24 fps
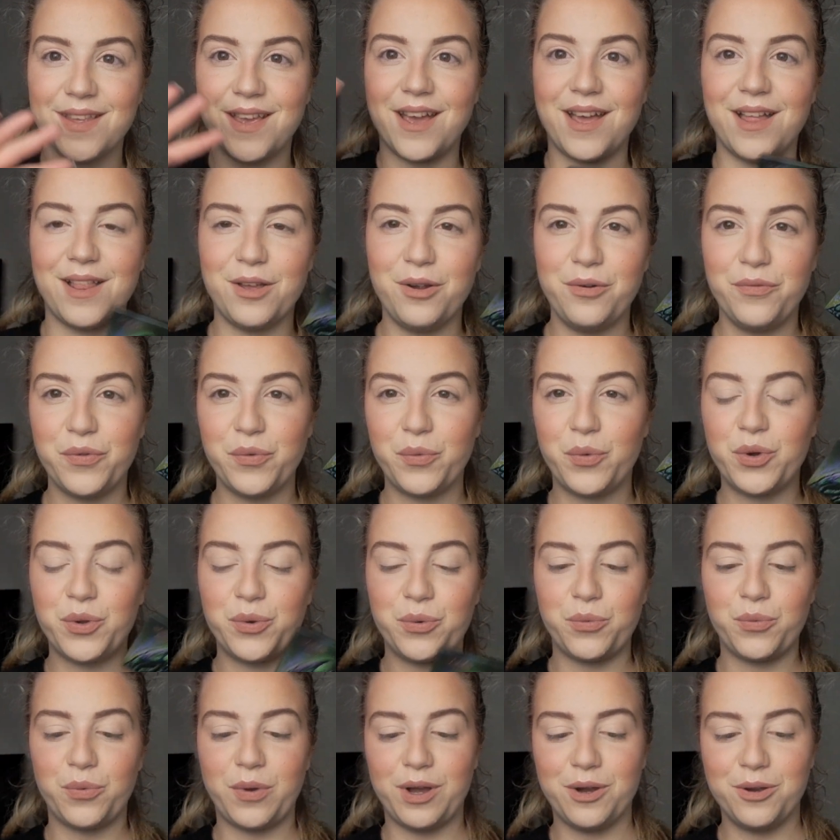Hello
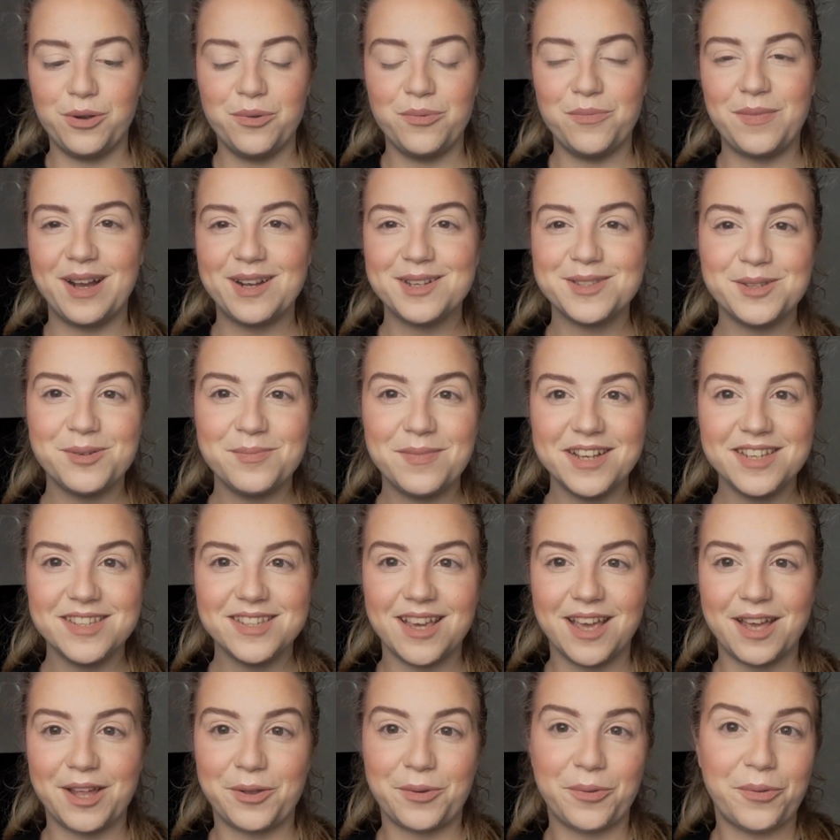everyone, welcome back to my
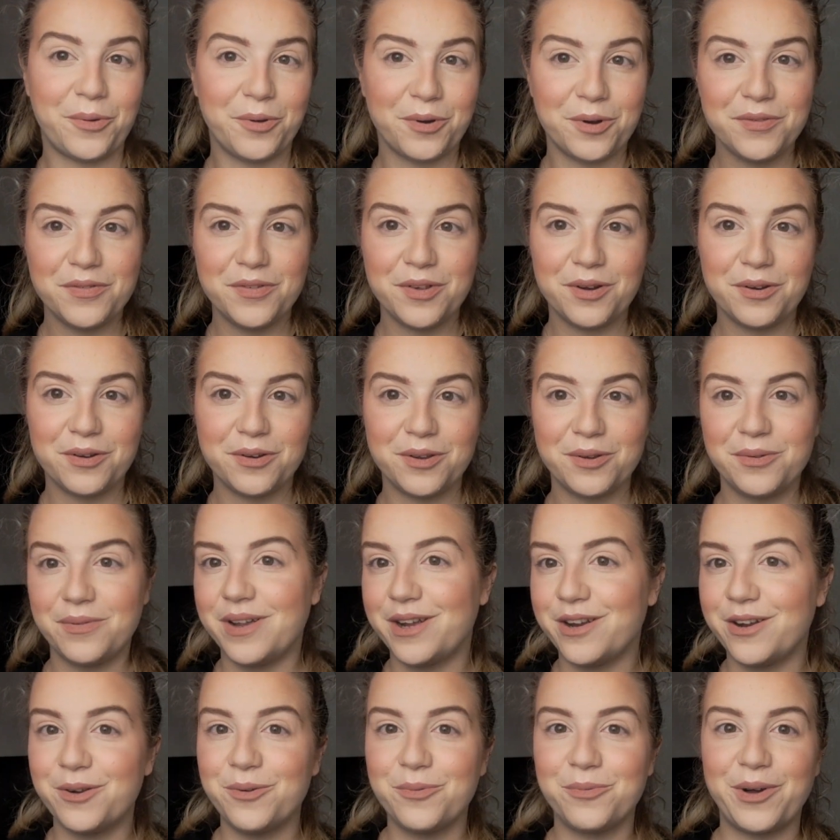channel, or if you're new
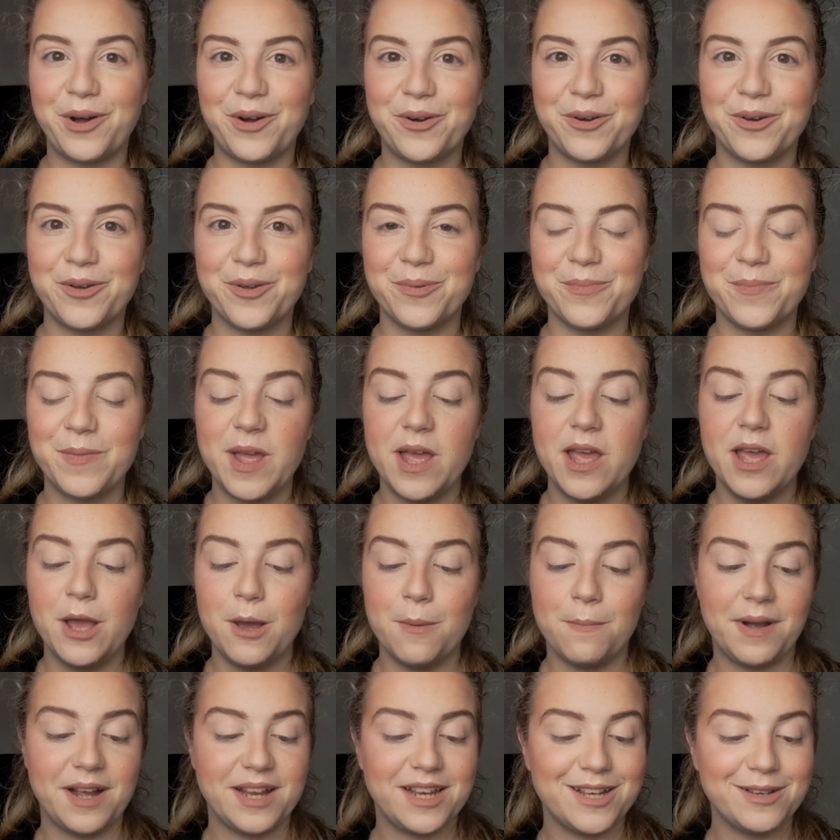here, welcome.
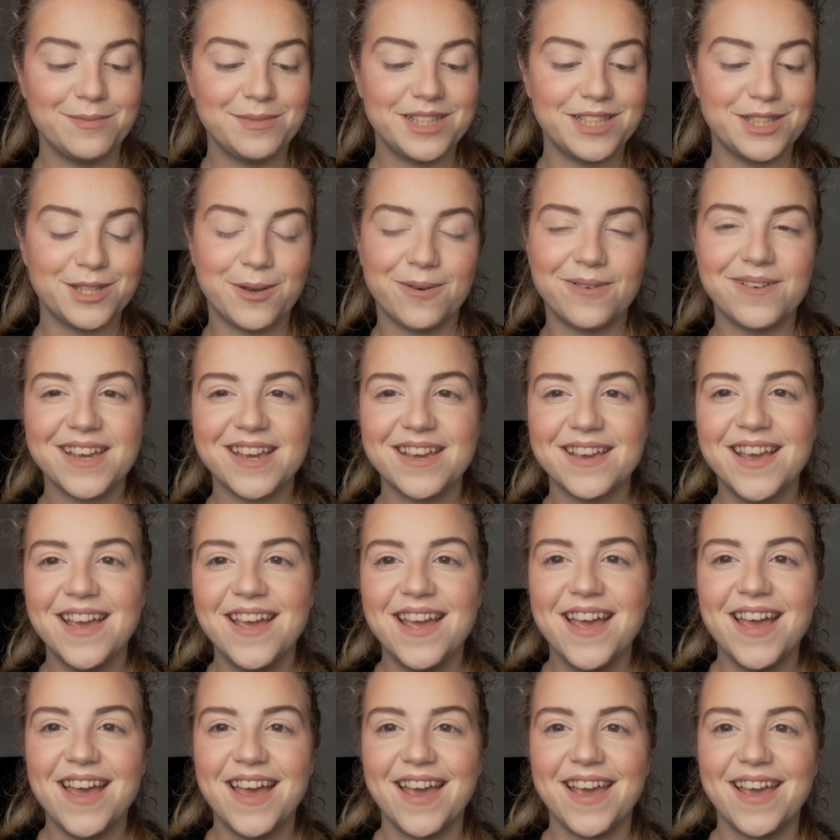My name is Zoe,
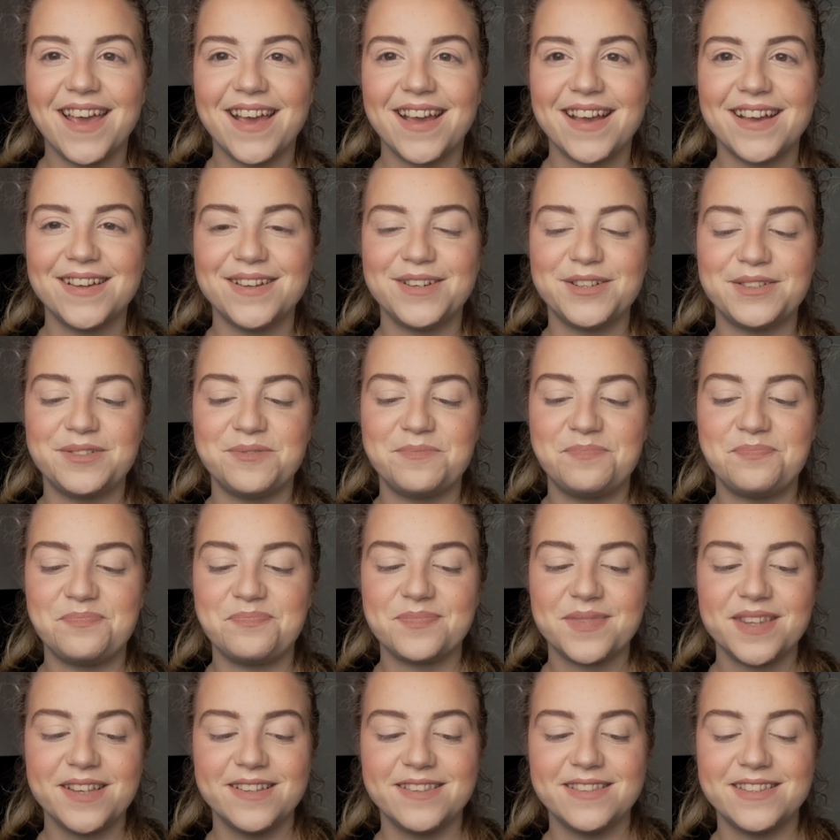and
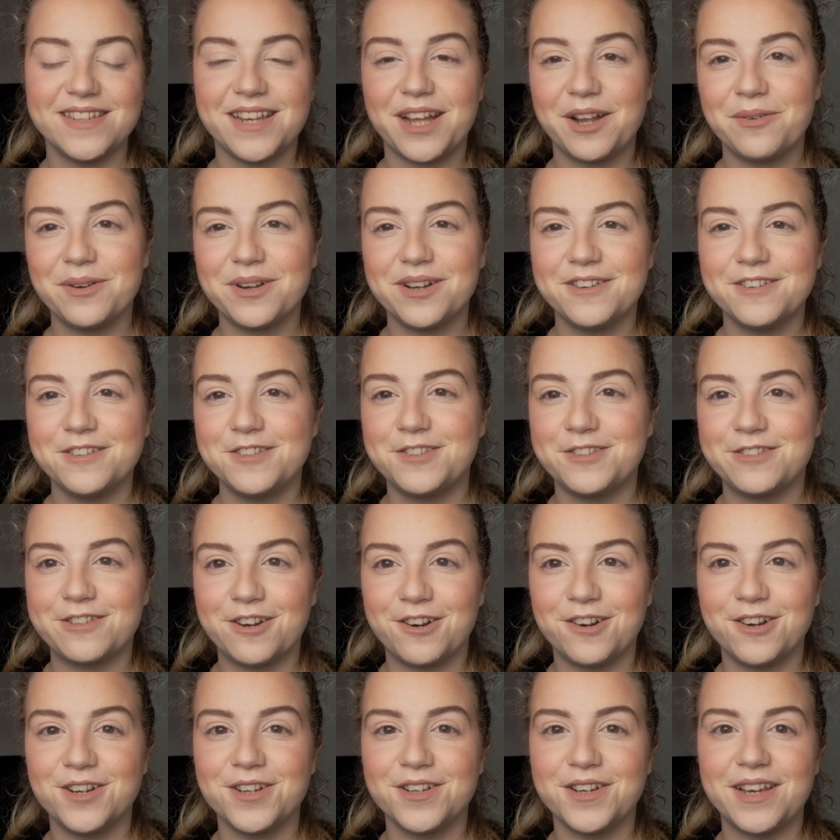today we're going to
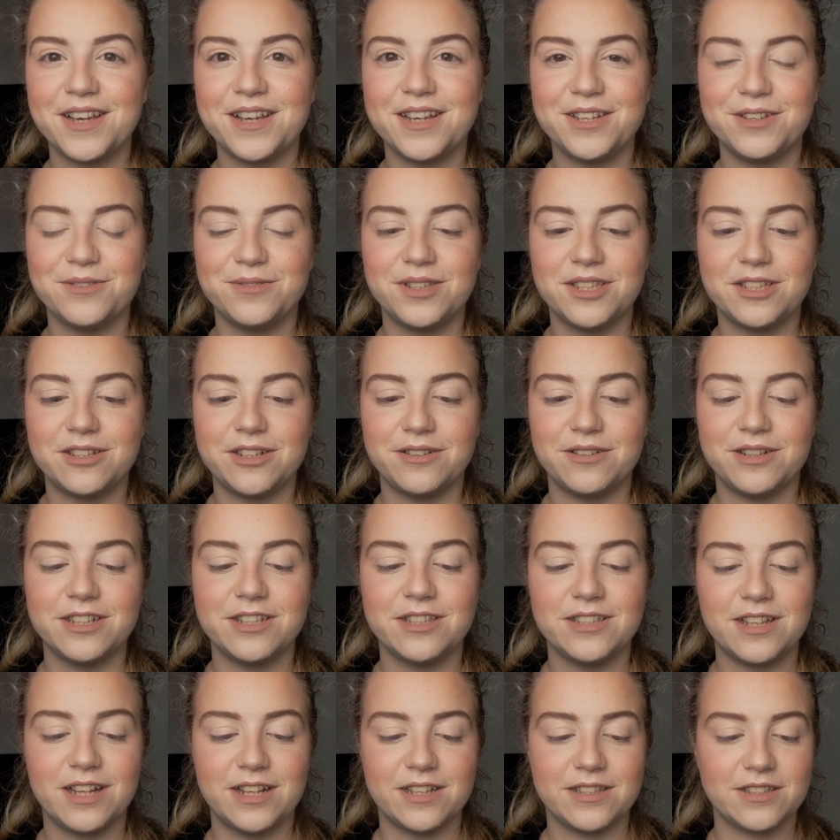start a new series
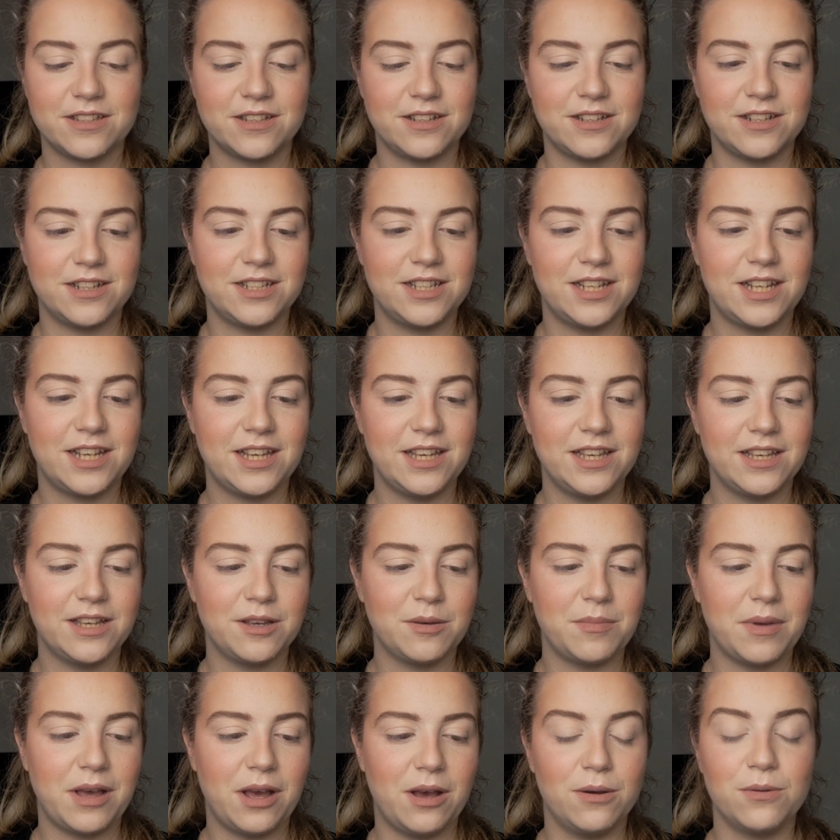that's going to take
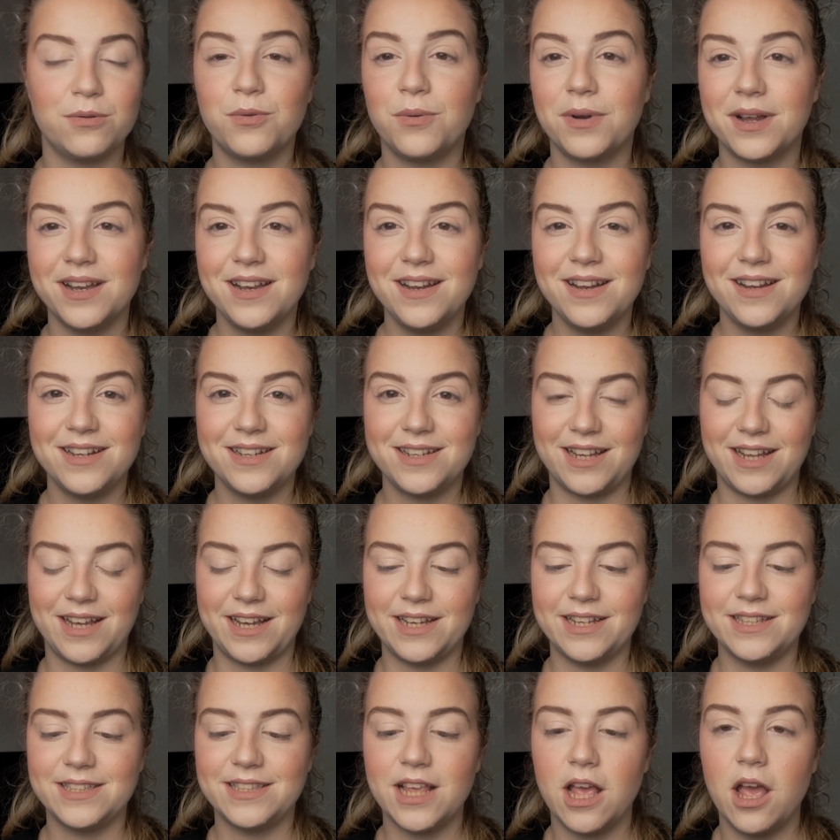about 29
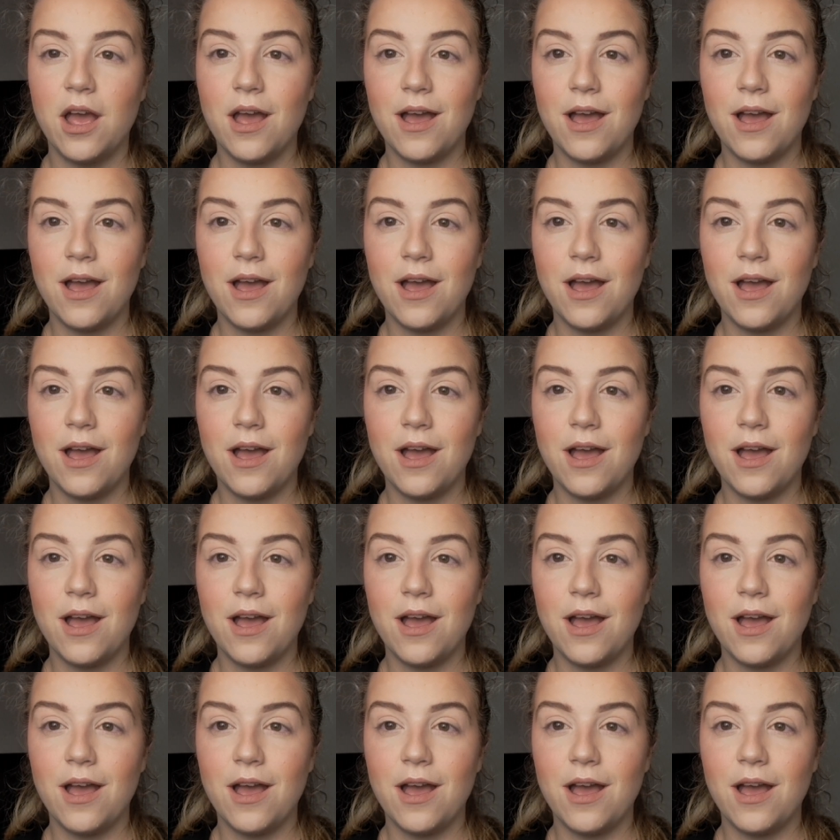days.